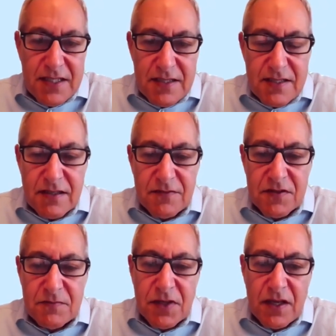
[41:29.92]
sensitive
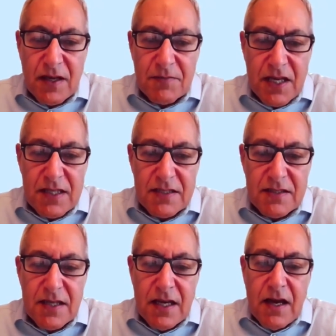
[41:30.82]
to picking up
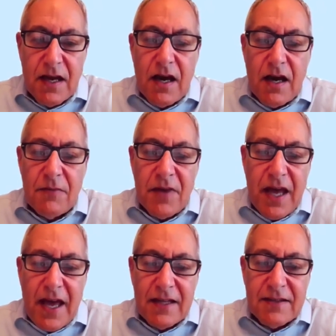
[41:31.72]
cases,
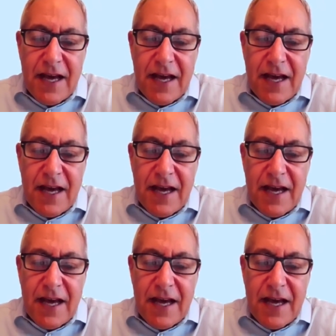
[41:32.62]
and